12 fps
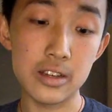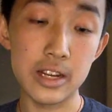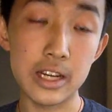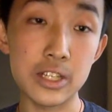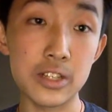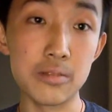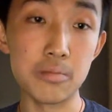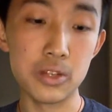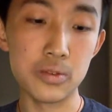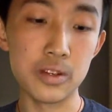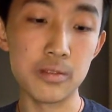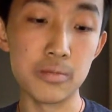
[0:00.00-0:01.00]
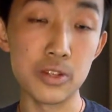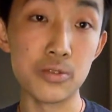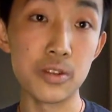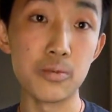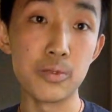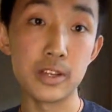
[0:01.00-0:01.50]
connection between
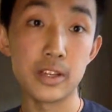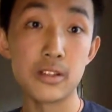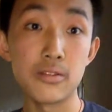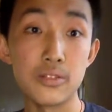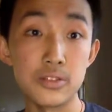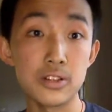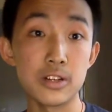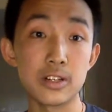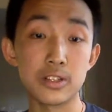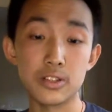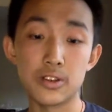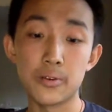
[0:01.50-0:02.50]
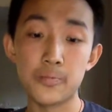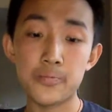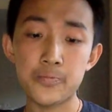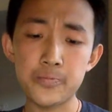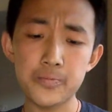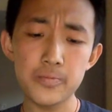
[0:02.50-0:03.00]
the wing and the fuselage. So
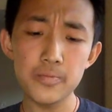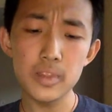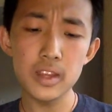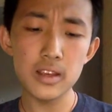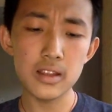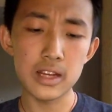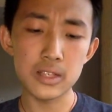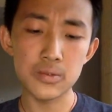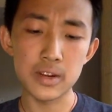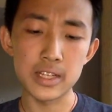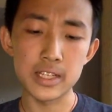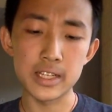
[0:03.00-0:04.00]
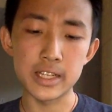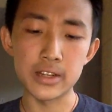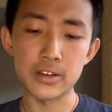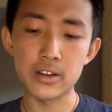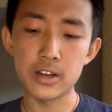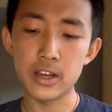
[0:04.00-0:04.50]
that's what I did
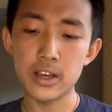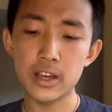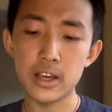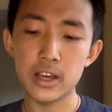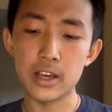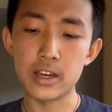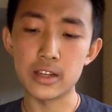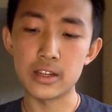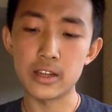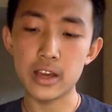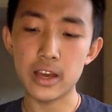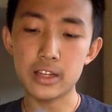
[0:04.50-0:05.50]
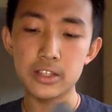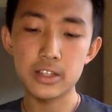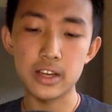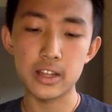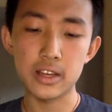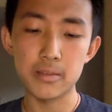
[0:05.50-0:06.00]
here, and actually
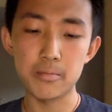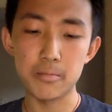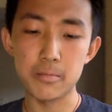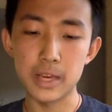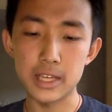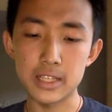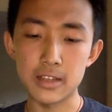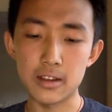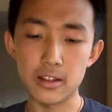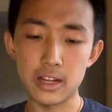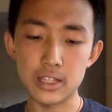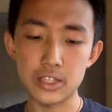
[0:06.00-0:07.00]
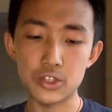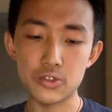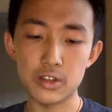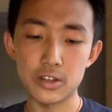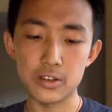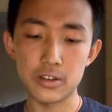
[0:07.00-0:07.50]
I think it makes it a lot
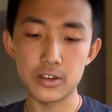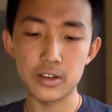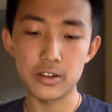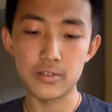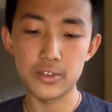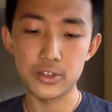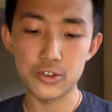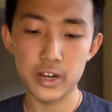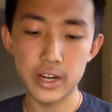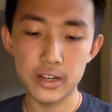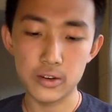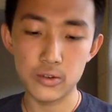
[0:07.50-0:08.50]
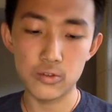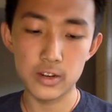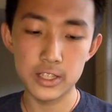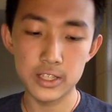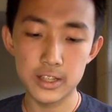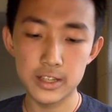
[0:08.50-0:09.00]
stronger. And if you try to
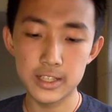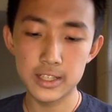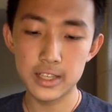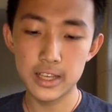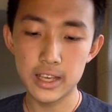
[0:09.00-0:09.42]
crush this,